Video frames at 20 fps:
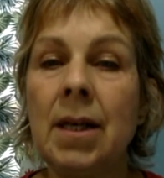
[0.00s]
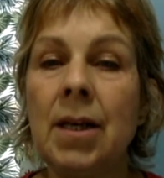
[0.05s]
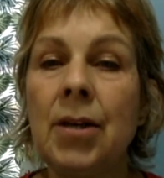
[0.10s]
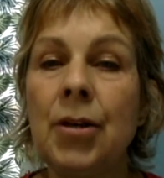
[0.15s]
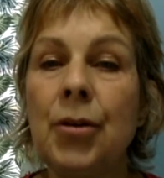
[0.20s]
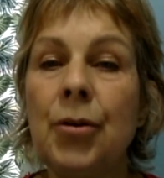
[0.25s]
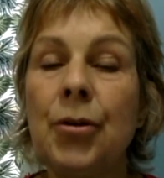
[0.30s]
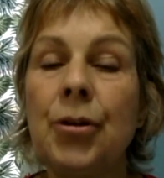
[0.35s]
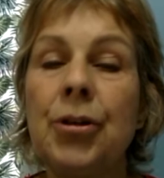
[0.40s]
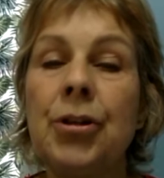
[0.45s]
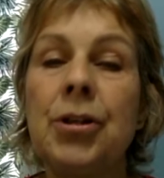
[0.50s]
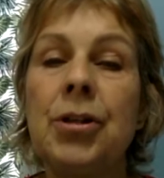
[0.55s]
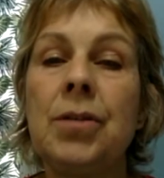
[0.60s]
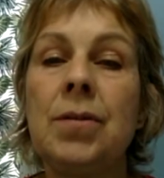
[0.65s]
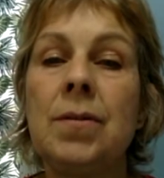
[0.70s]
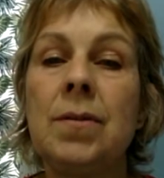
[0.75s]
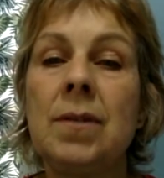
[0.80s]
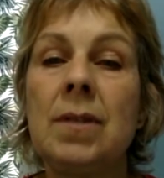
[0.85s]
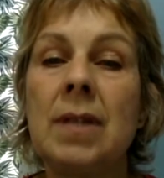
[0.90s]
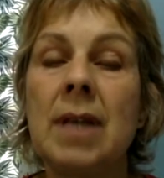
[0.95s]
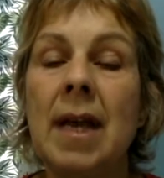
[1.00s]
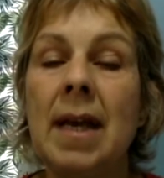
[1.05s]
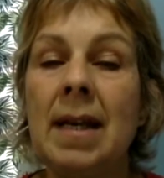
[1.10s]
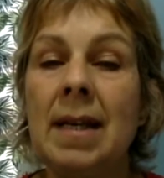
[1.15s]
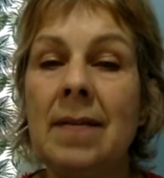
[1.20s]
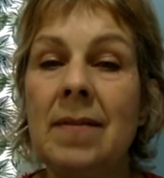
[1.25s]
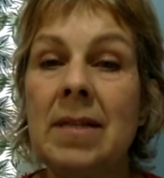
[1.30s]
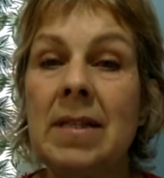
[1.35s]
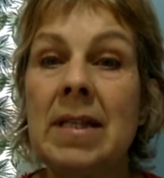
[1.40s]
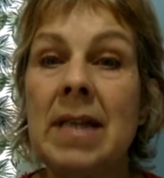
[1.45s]
You can use any
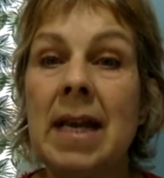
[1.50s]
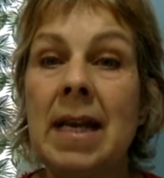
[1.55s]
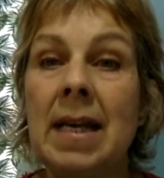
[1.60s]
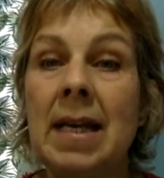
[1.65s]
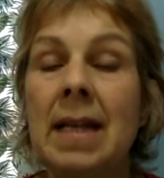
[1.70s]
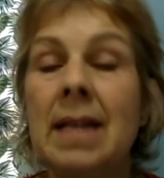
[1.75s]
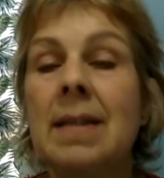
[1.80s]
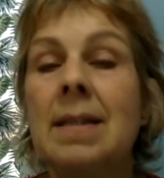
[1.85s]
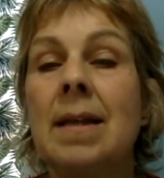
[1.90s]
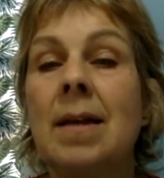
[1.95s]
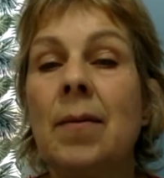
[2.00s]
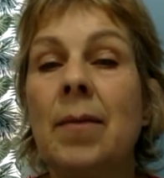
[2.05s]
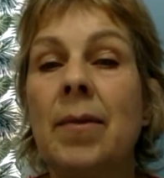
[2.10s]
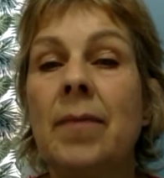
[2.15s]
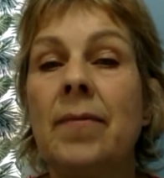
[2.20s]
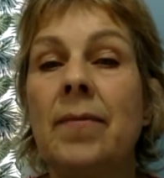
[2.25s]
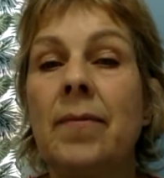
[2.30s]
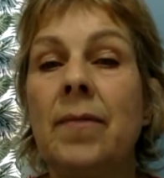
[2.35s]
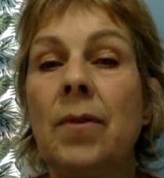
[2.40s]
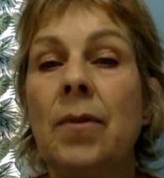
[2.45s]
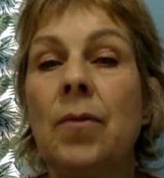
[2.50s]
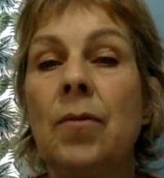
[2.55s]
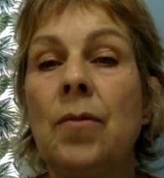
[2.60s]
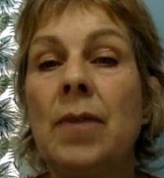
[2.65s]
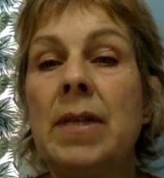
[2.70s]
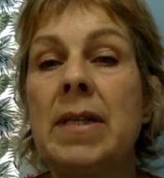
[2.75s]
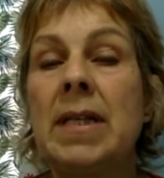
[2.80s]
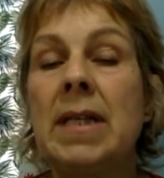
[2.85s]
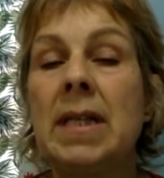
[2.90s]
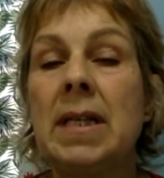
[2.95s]
of the techniques that we've
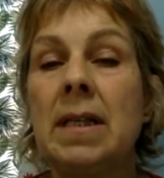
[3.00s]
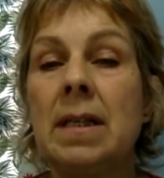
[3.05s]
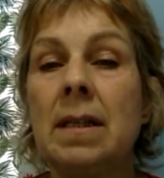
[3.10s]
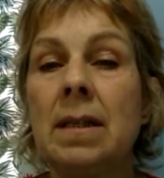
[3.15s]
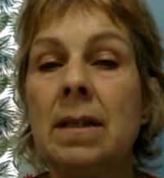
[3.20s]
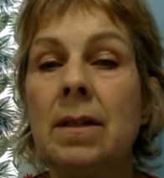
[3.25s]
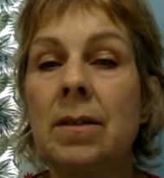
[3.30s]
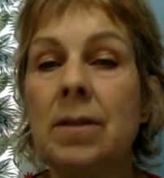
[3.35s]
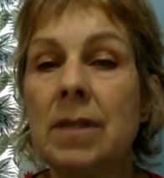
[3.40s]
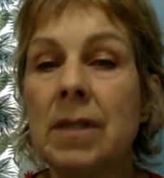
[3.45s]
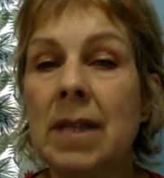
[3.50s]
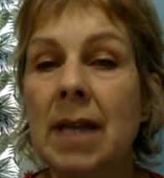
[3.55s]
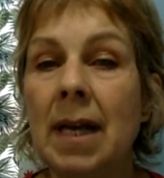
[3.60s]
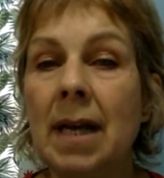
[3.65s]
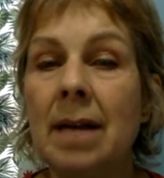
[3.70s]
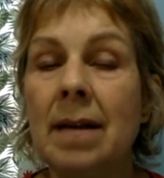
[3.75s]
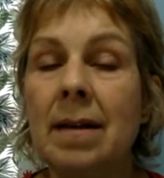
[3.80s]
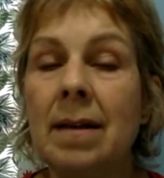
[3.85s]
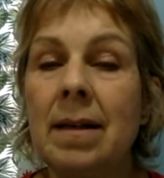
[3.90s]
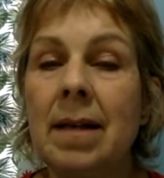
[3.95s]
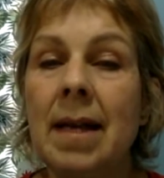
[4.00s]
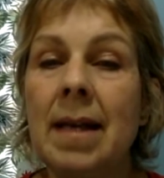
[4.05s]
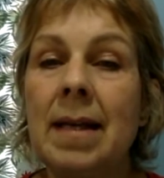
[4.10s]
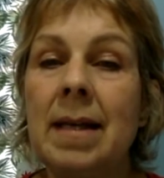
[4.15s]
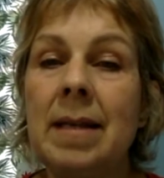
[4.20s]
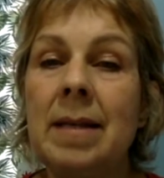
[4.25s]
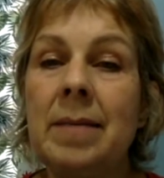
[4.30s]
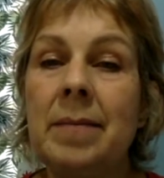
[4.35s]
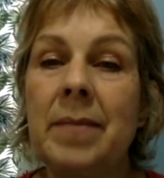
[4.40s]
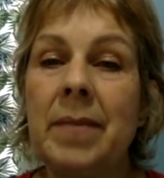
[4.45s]
already looked at
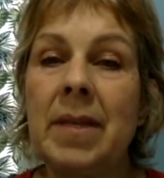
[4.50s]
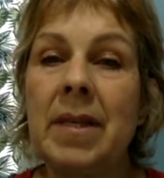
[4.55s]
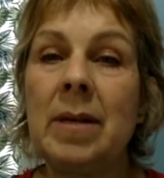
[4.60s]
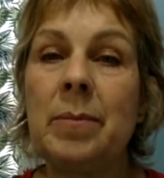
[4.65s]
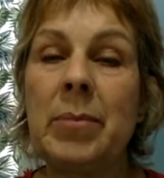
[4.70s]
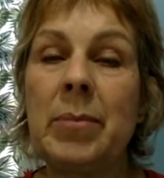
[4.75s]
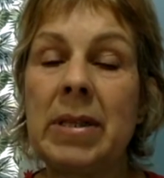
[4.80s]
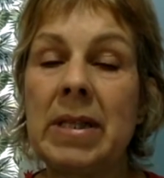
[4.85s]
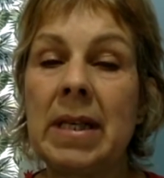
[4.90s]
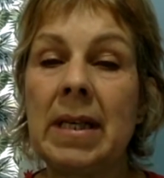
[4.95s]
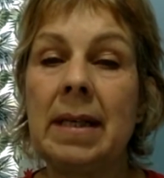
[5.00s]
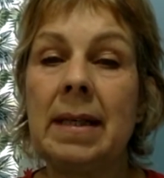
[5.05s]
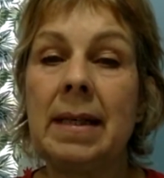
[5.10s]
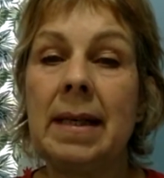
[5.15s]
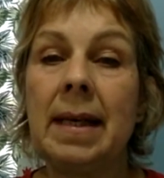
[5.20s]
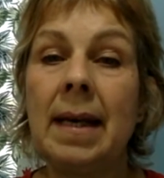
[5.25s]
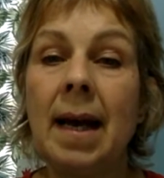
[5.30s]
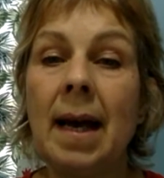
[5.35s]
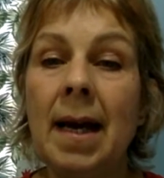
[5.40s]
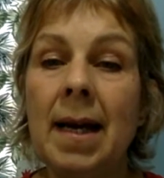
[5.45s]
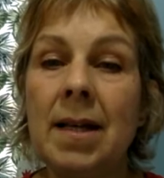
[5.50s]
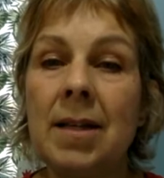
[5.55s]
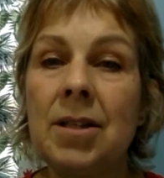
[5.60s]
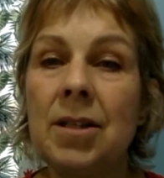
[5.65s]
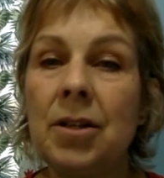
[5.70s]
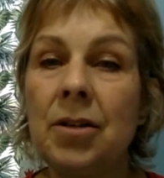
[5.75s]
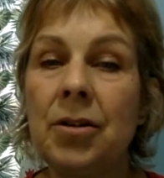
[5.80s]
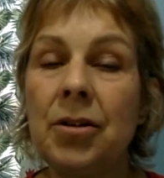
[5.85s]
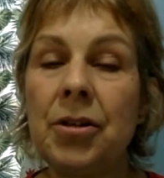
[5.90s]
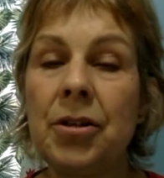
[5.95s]
any that you particularly liked, you
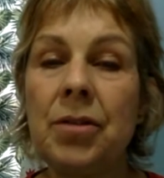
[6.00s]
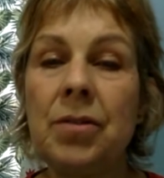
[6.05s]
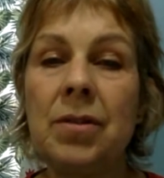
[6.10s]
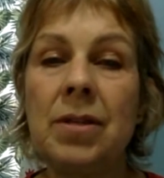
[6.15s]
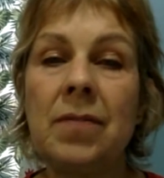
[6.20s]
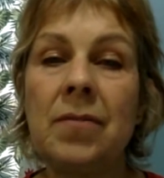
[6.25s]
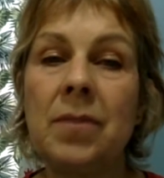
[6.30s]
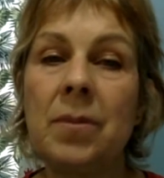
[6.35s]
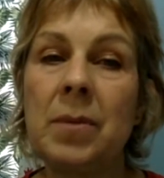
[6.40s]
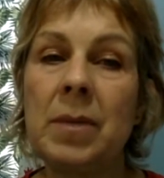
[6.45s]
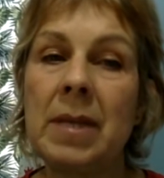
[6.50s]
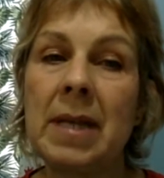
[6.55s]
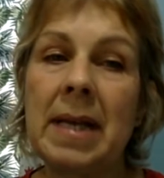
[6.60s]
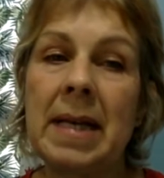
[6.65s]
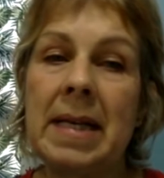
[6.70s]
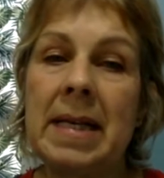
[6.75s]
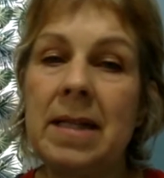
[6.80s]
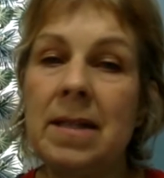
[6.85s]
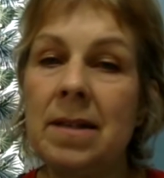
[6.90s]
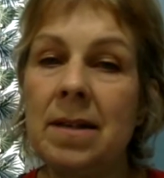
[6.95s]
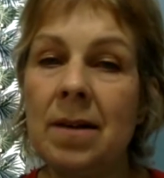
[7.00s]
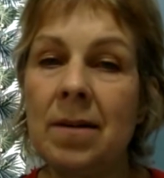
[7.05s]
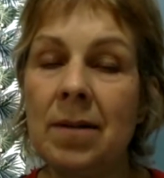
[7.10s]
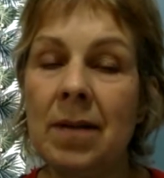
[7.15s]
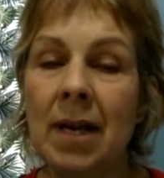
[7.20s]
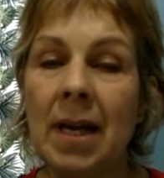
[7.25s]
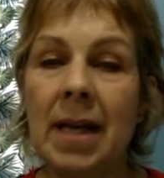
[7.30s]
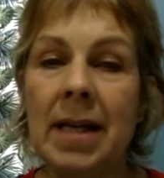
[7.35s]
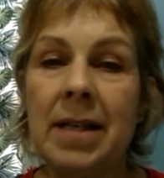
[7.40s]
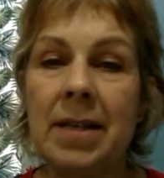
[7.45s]
can use. If there were any you don't
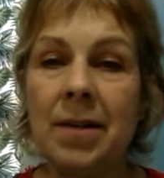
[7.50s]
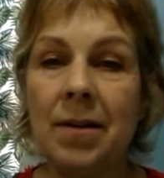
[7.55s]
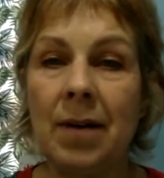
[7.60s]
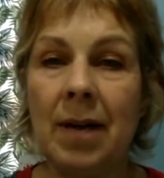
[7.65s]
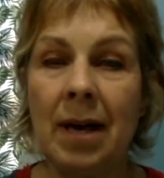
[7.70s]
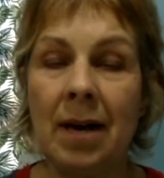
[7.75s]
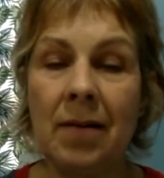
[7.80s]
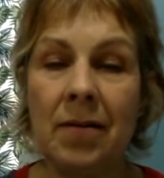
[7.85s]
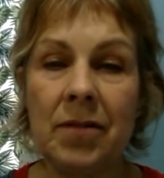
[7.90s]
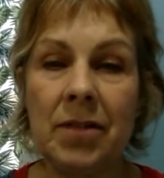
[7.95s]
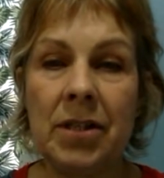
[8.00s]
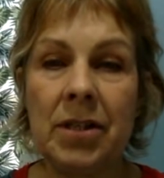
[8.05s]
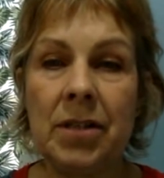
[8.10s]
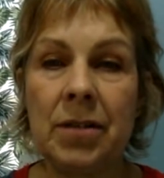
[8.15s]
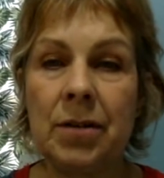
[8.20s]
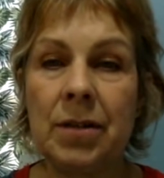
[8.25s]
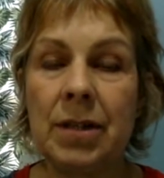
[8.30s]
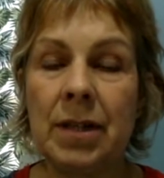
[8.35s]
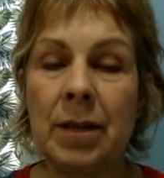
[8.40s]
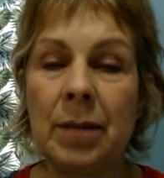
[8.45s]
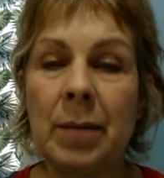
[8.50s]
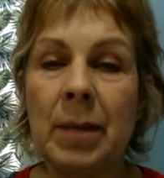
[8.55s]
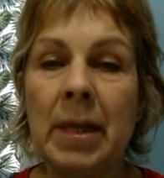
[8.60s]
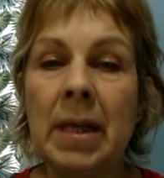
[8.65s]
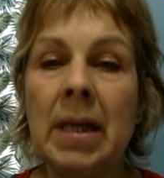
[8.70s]
like, you don't have to use them.